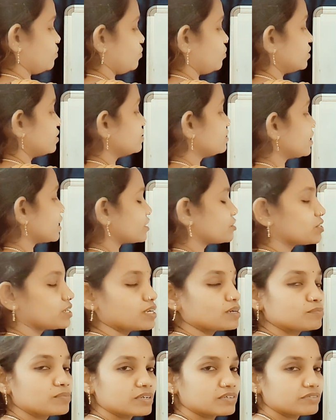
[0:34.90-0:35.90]
What is actually
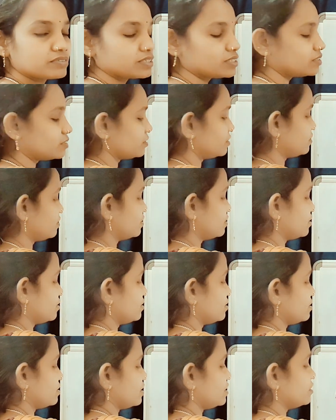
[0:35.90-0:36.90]
a buffer?
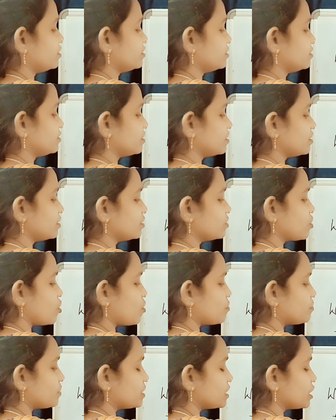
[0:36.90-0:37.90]
It is a
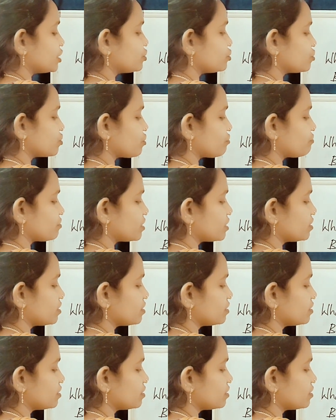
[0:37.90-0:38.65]
combination of a